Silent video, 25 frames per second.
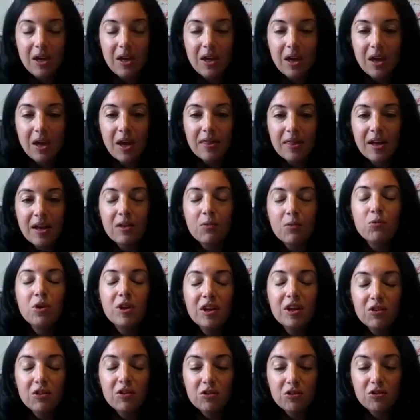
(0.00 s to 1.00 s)
and that really
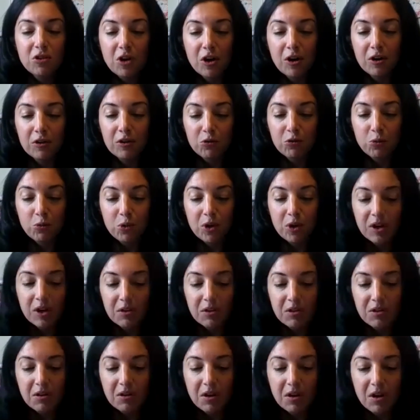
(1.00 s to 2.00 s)
starts with
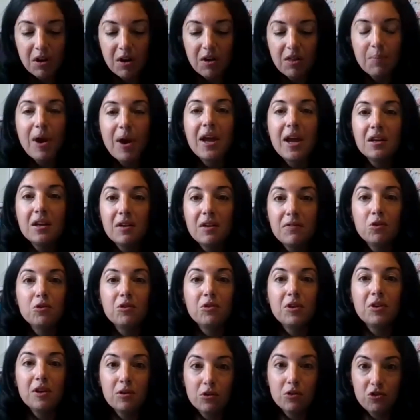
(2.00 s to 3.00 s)
the buy-in of your
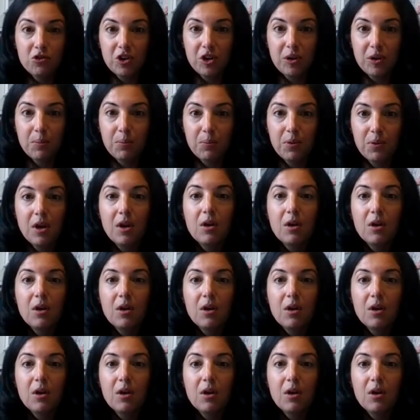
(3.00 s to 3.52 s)
leadership,